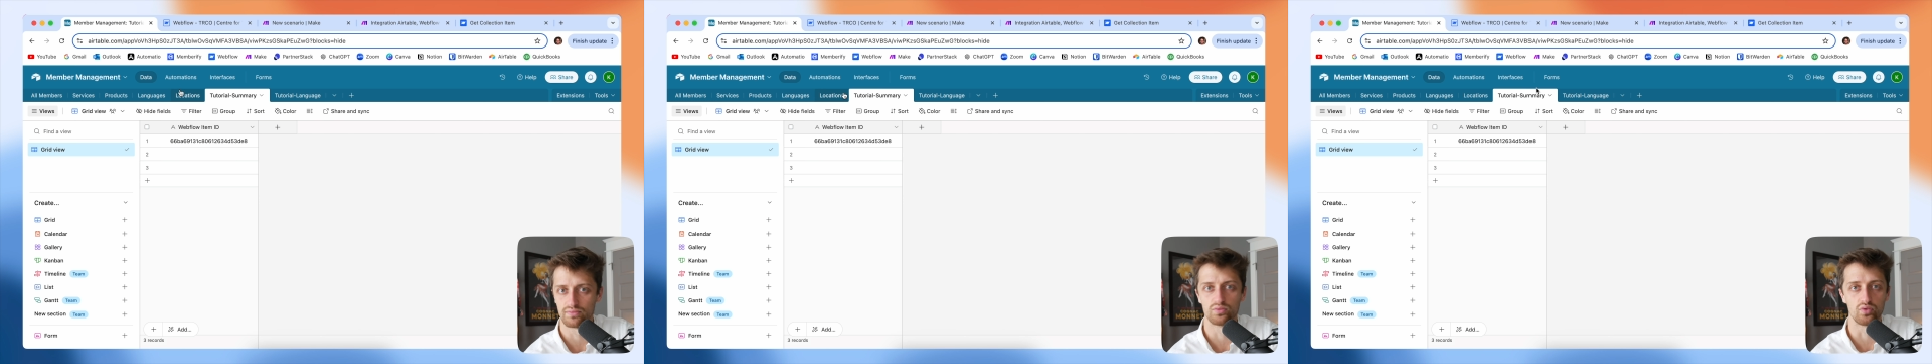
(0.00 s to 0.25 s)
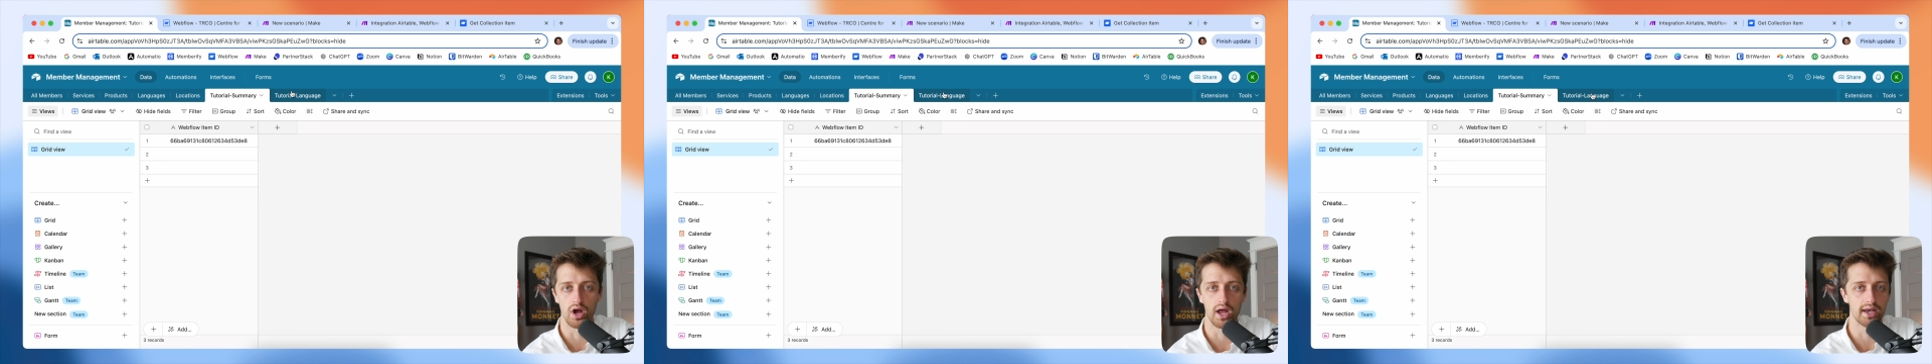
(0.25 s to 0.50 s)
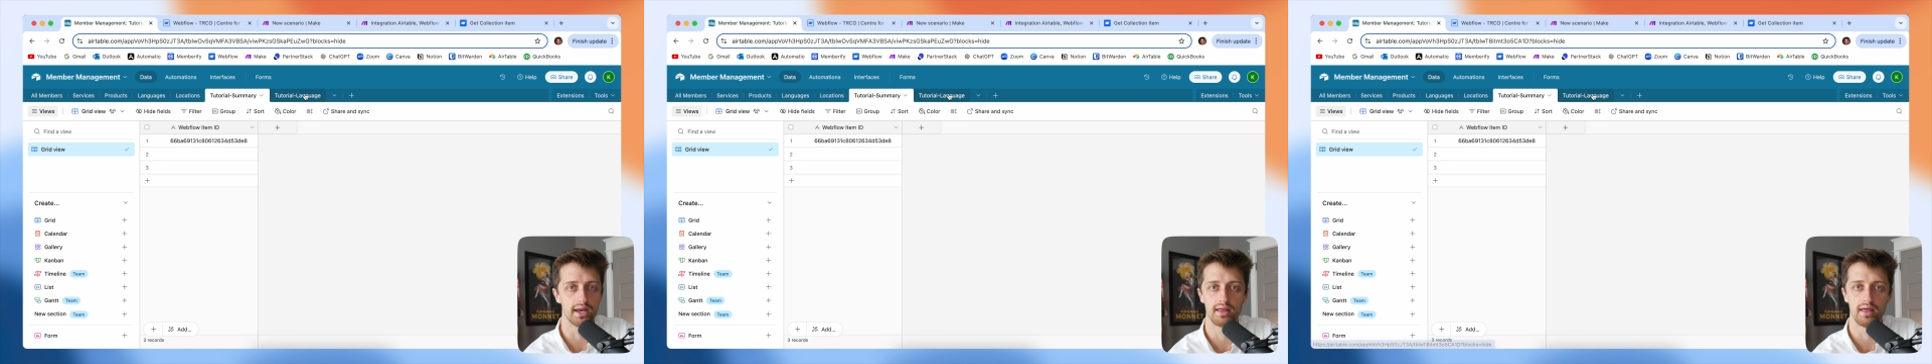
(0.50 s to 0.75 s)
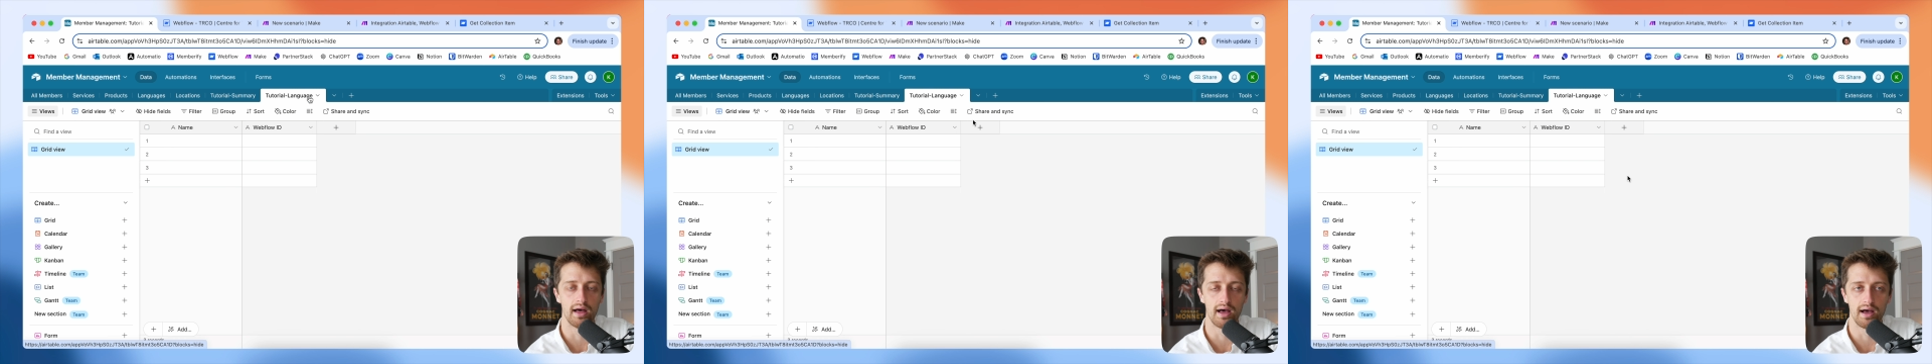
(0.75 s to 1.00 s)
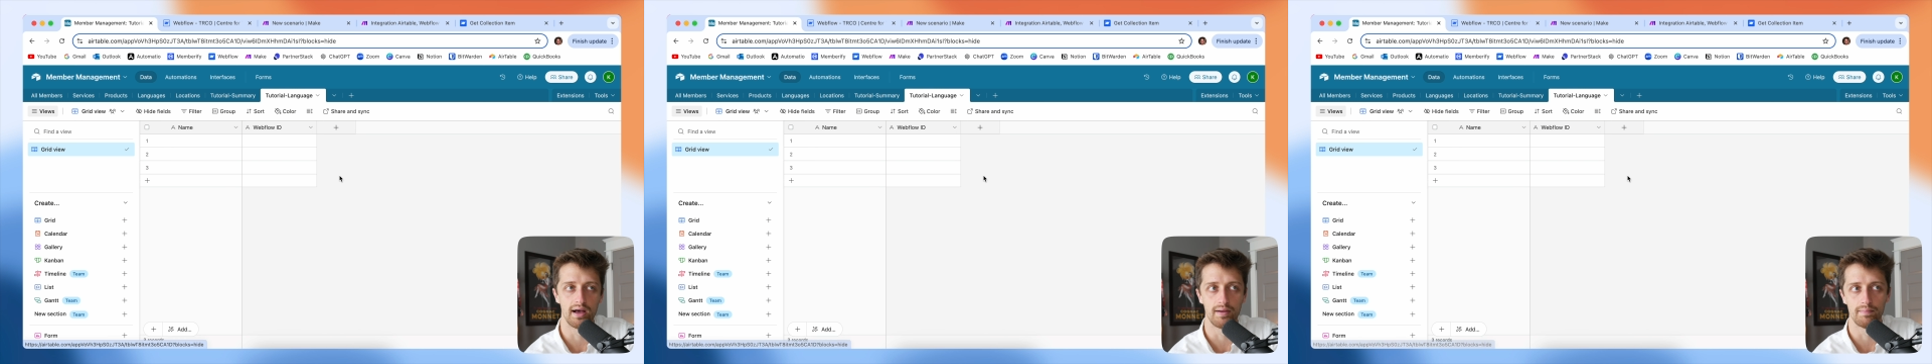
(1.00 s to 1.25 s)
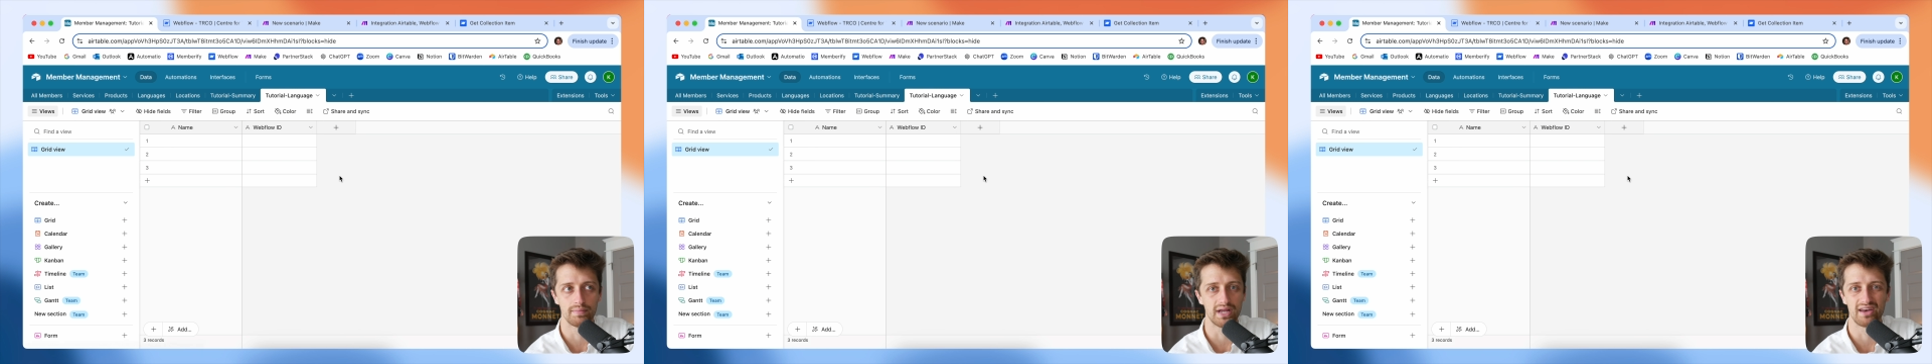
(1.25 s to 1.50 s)
run
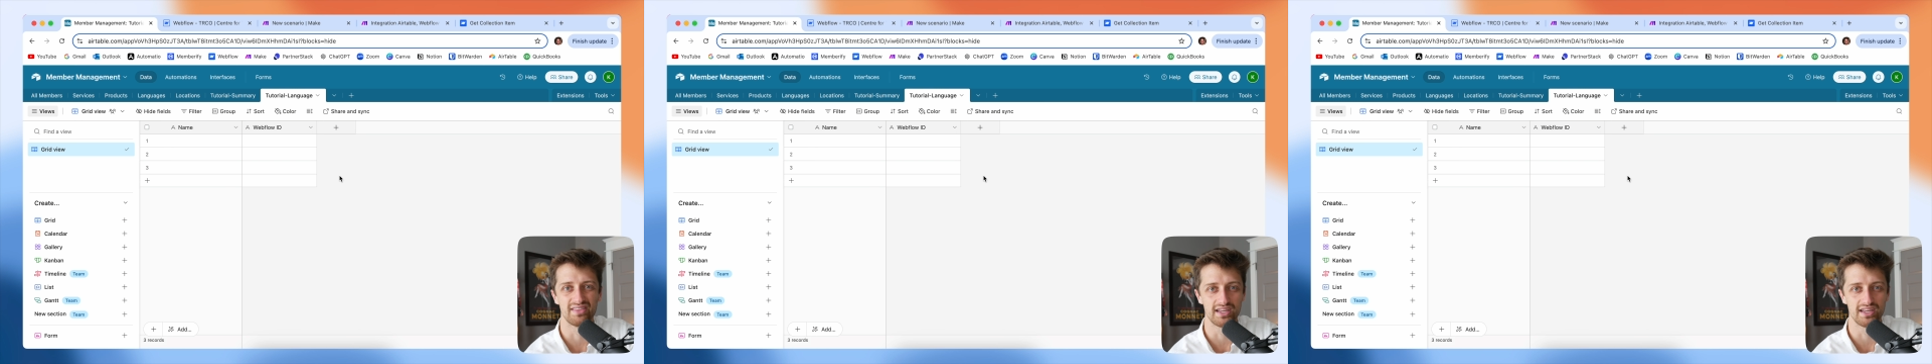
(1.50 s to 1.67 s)
kind of the